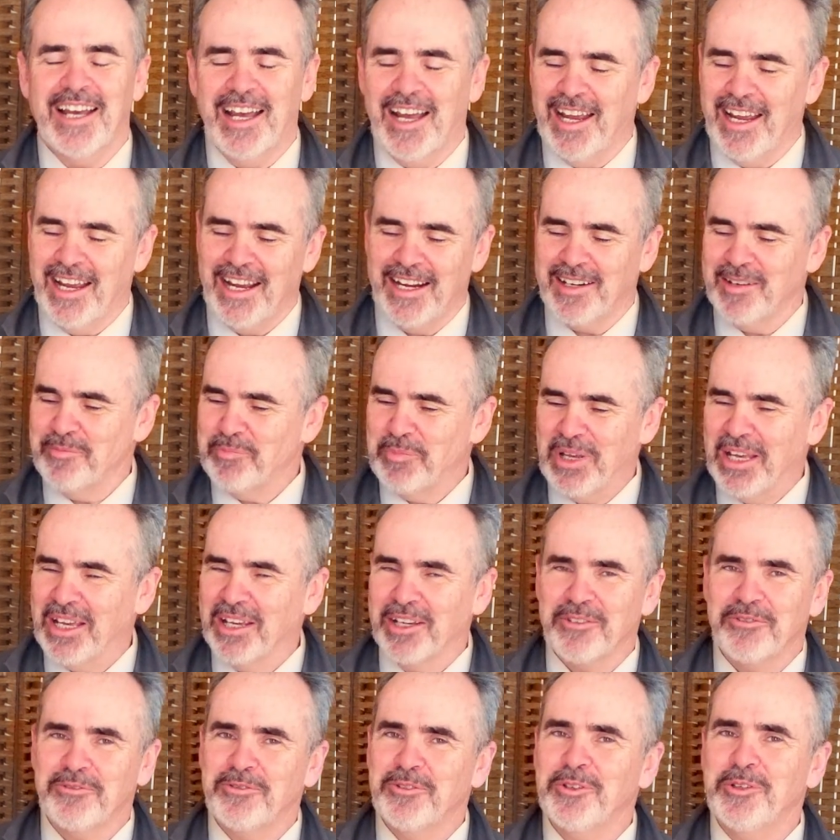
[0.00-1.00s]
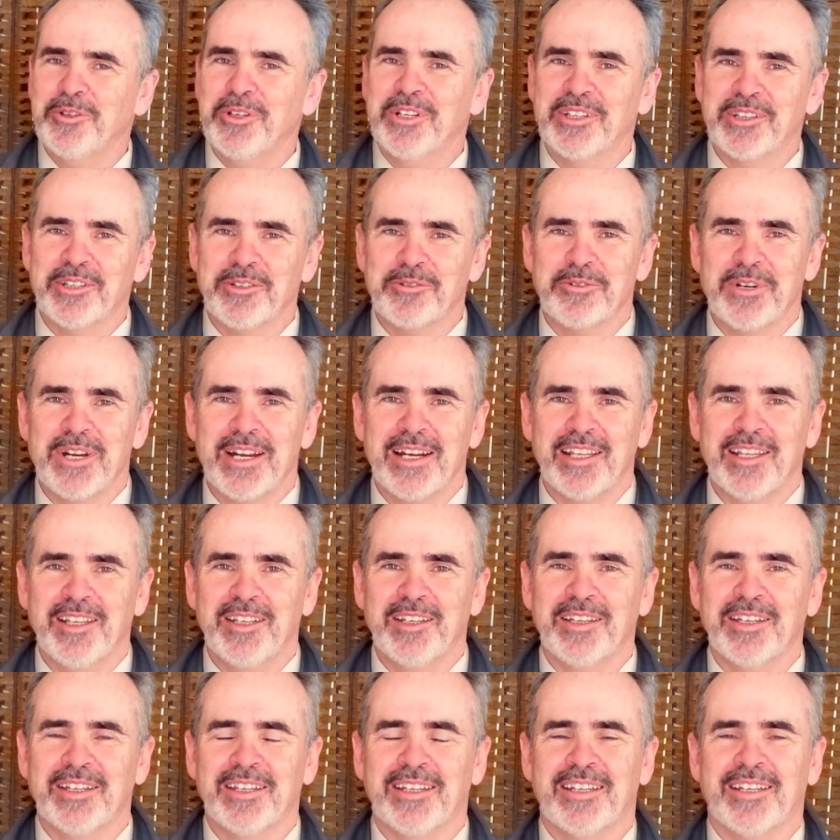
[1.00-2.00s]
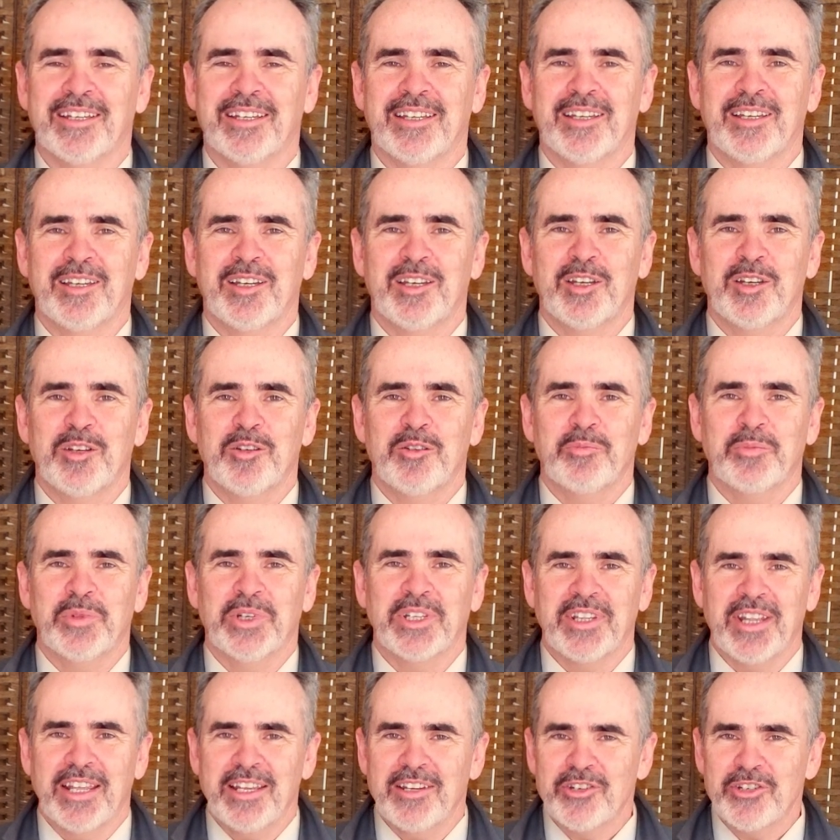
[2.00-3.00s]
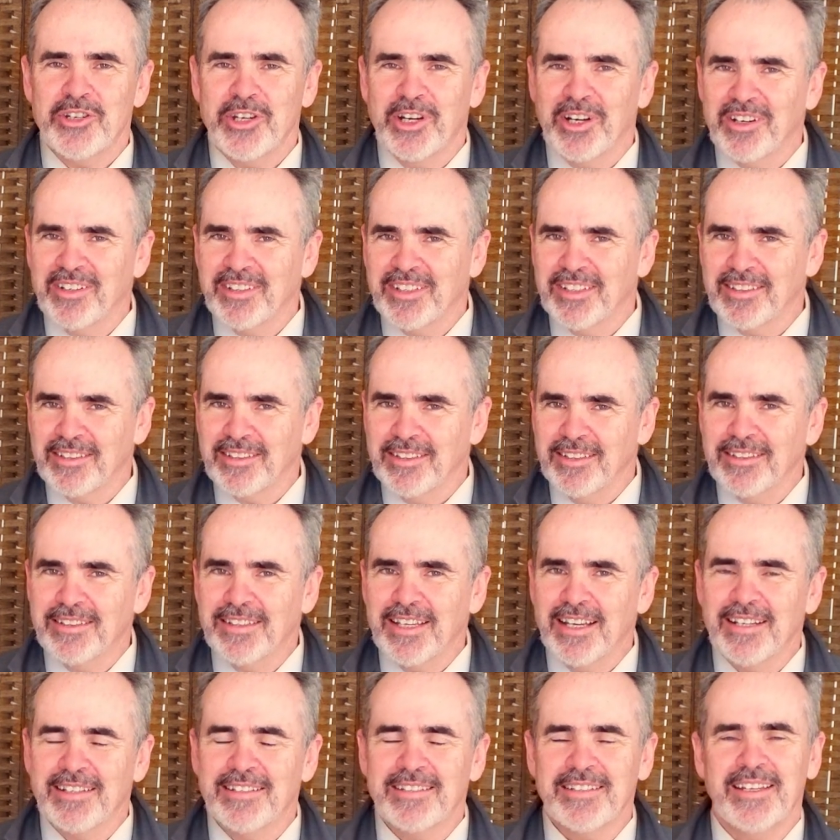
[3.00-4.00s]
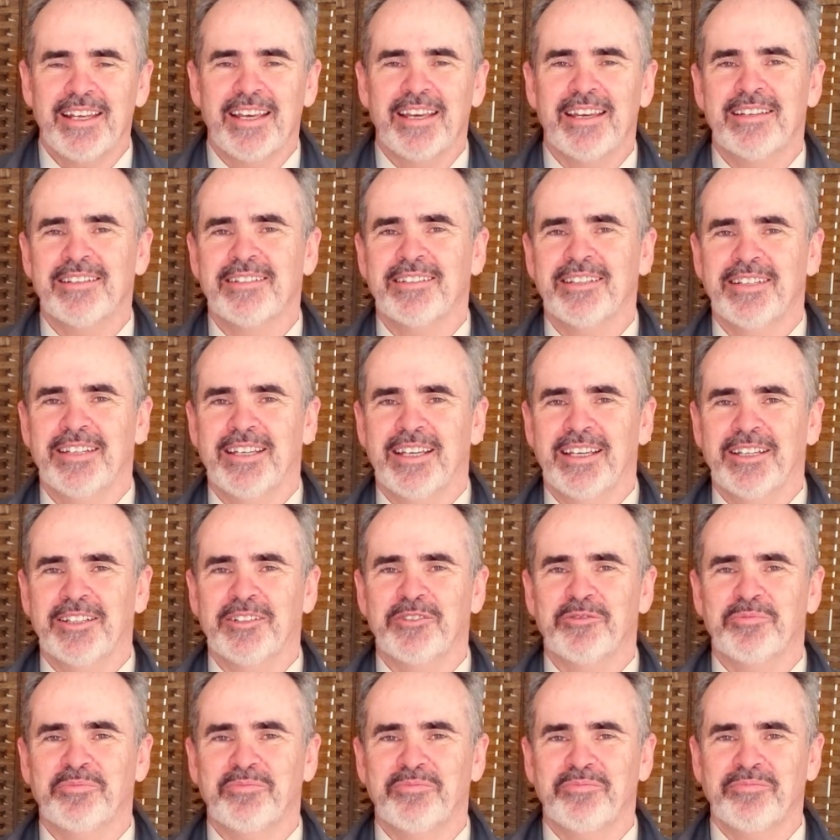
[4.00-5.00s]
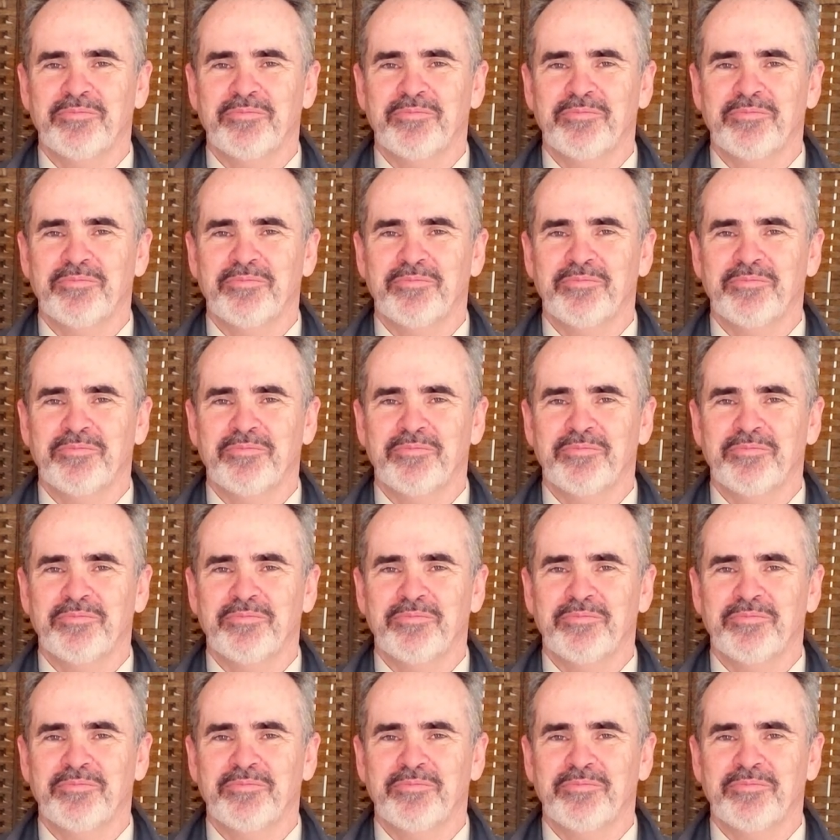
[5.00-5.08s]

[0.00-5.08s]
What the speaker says: I had a bag of food at the ready, but they shared this intense gaze again.